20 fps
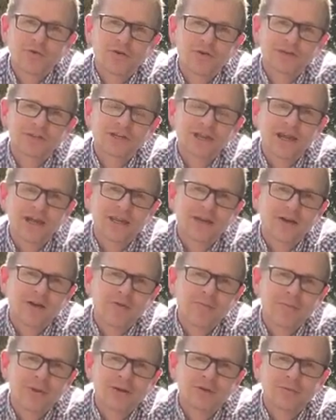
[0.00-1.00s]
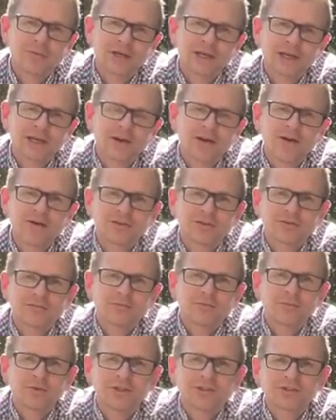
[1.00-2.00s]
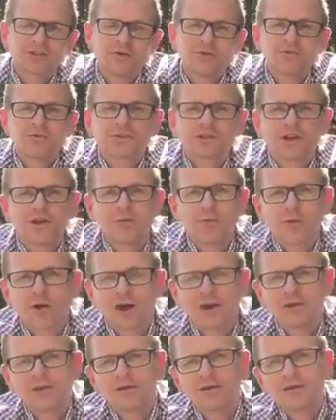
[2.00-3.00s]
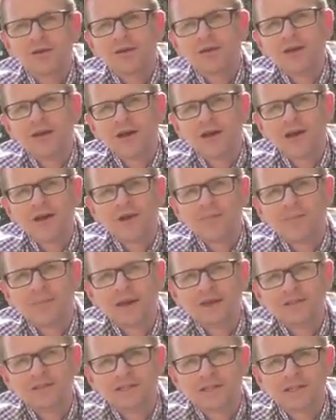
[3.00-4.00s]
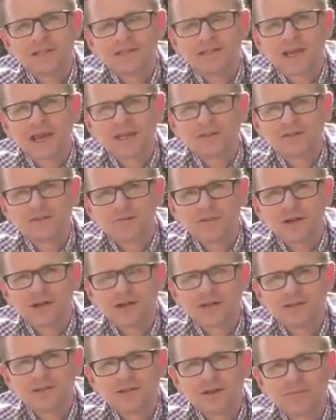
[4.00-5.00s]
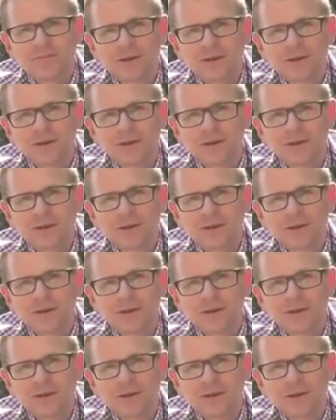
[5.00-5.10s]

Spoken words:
was a gold medal winning garden, which also won best in its category, so